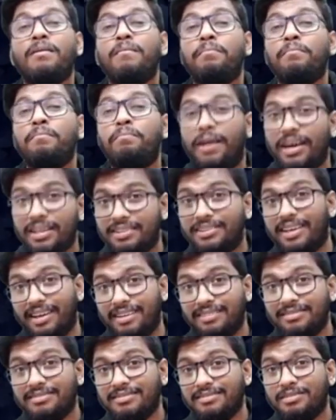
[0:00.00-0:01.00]
But
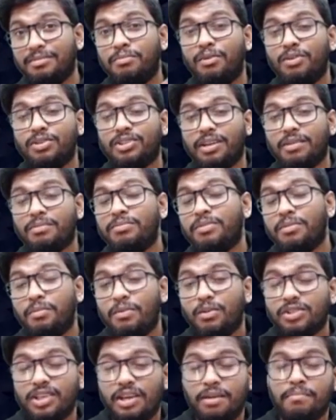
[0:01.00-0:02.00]
then the most the
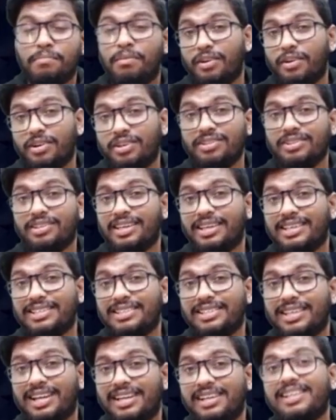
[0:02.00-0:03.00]
most important thing
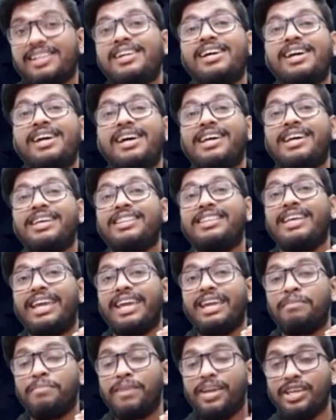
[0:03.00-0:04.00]
is that the
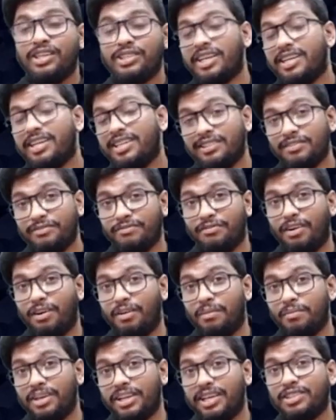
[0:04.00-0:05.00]
image that is
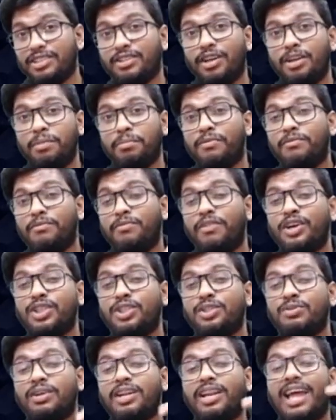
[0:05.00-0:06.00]
formed is going to be
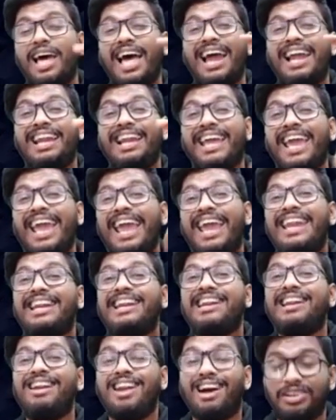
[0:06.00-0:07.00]
virtual and
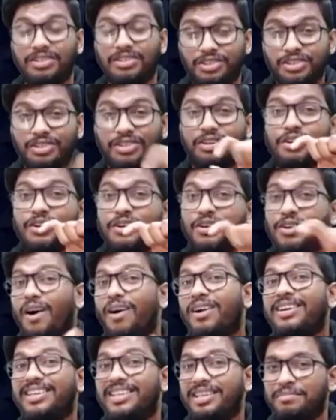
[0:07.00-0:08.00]
enlarged,
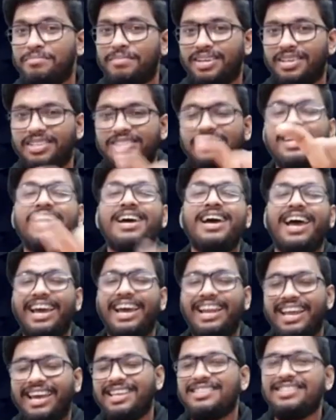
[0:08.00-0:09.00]
not diminished,
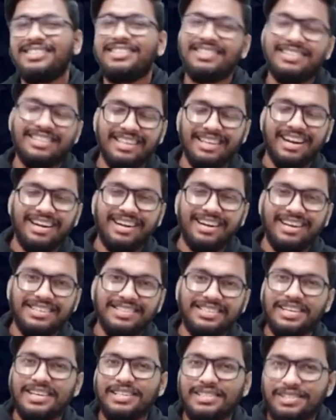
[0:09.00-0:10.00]
and hence the right
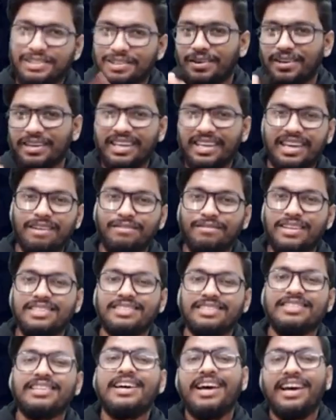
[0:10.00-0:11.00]
answer is concave
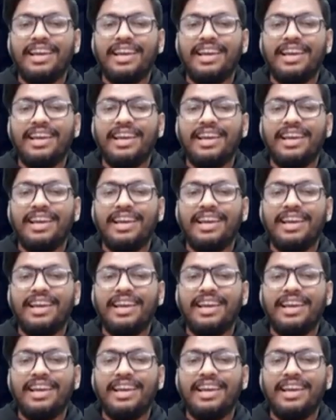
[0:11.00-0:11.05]
lens.